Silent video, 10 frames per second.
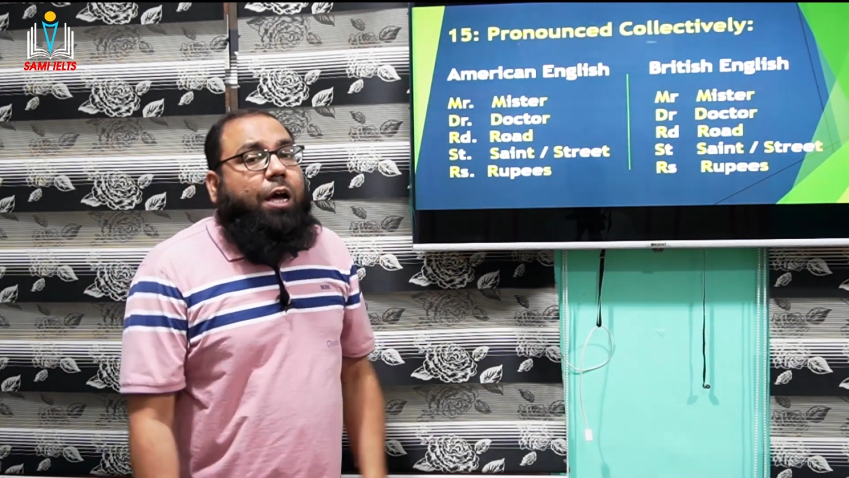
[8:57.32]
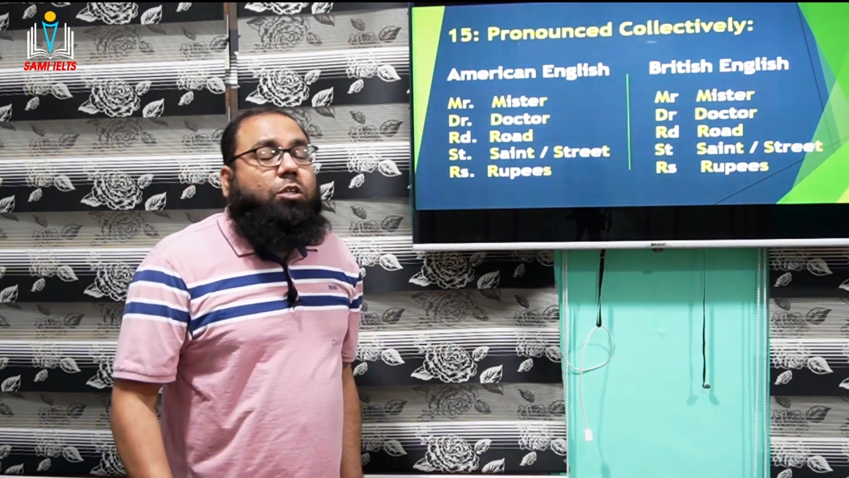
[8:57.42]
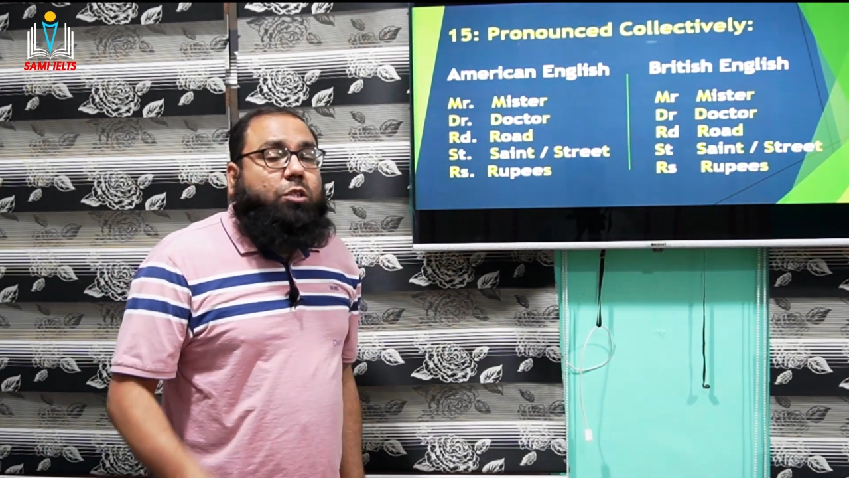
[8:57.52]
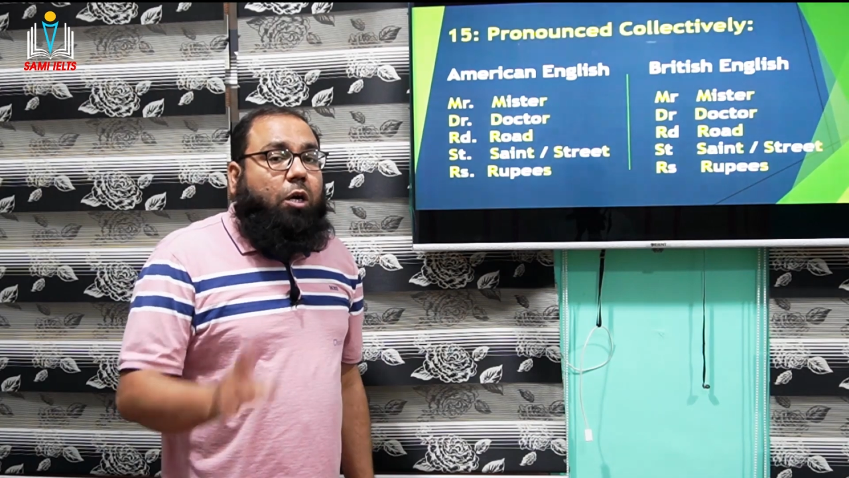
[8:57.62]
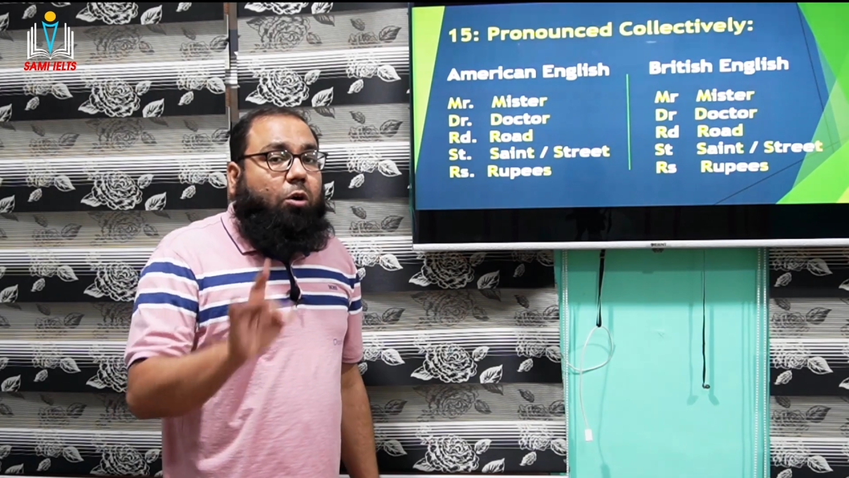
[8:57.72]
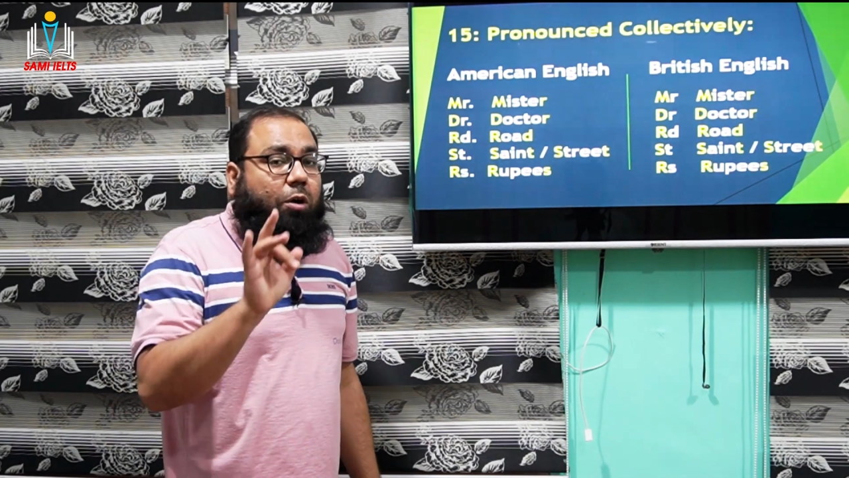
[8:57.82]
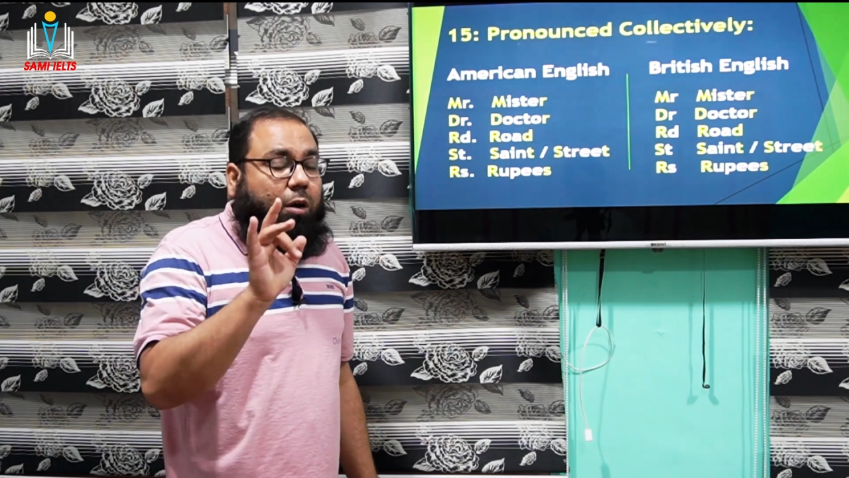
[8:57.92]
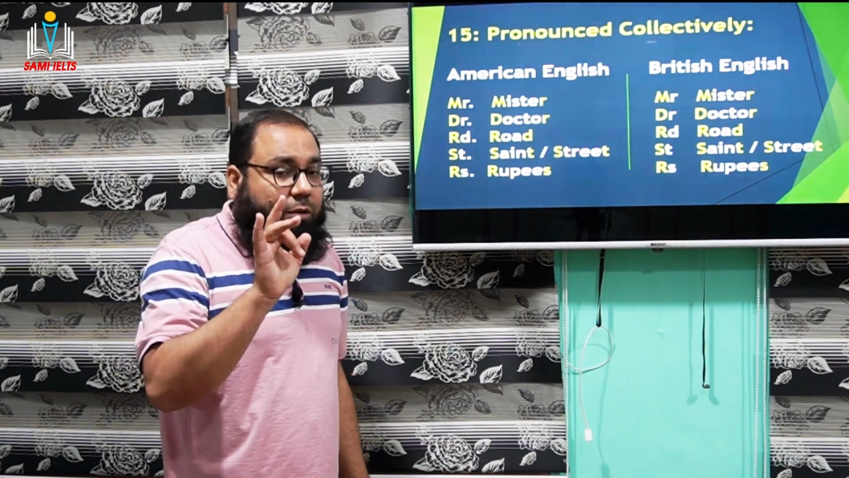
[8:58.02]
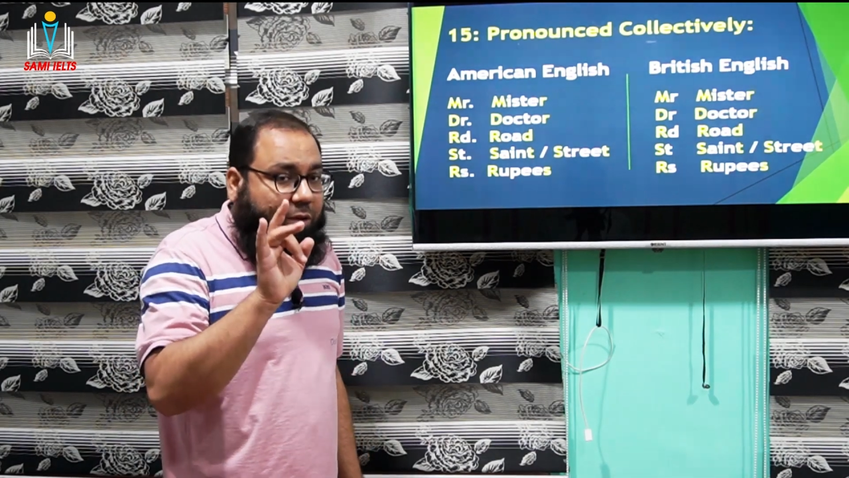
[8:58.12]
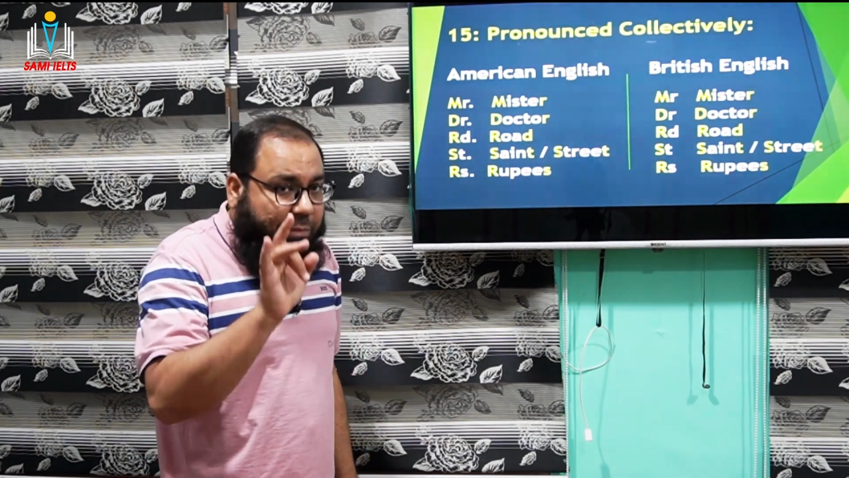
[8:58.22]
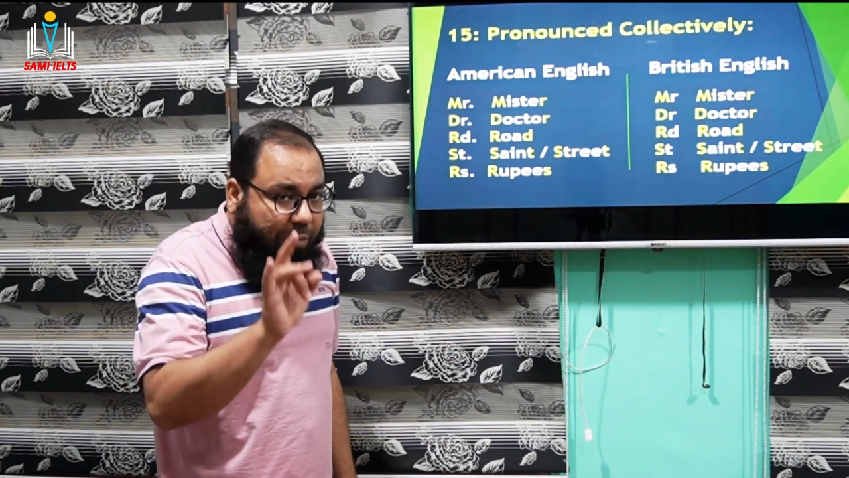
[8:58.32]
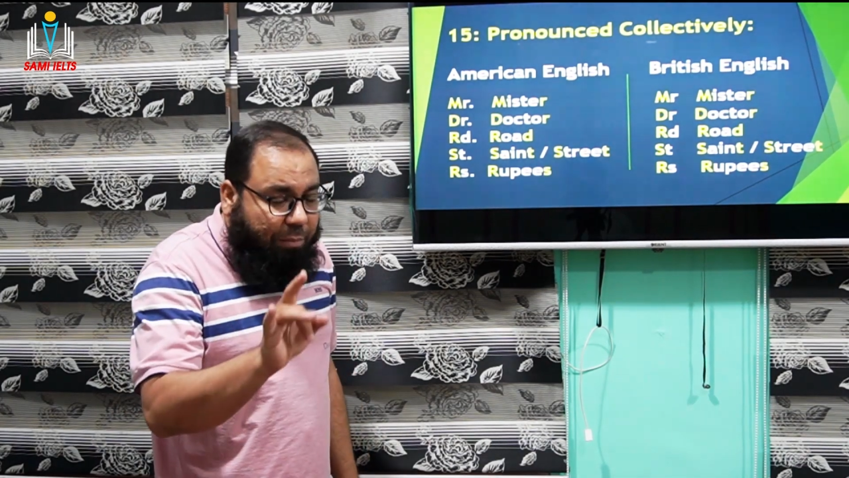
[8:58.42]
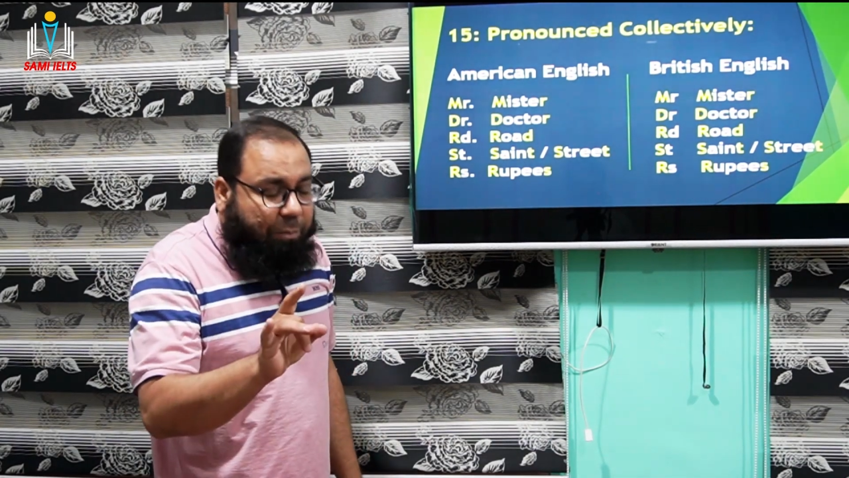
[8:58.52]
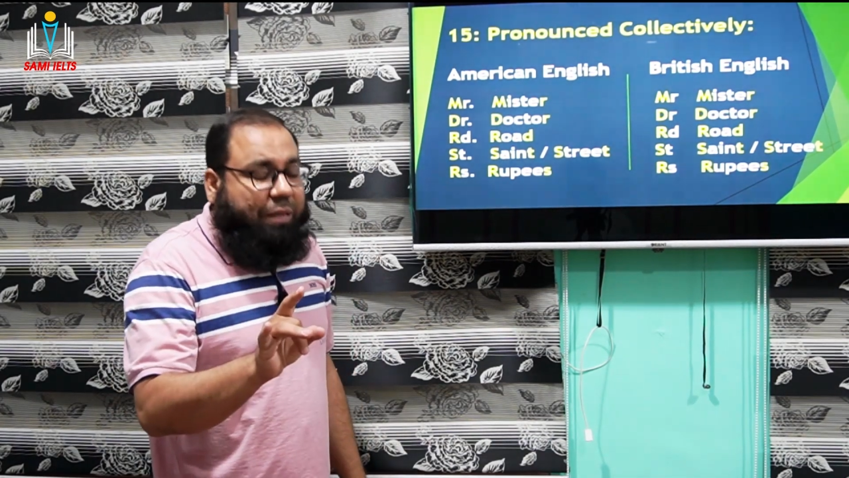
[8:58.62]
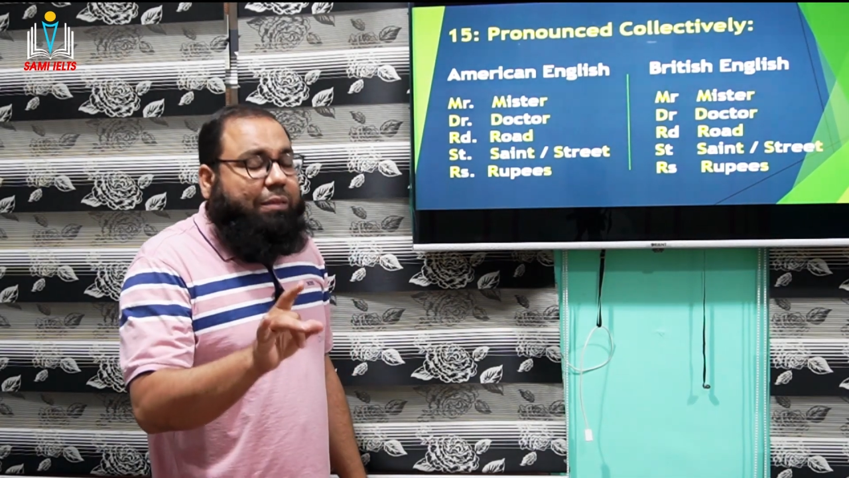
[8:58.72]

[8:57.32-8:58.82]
So remember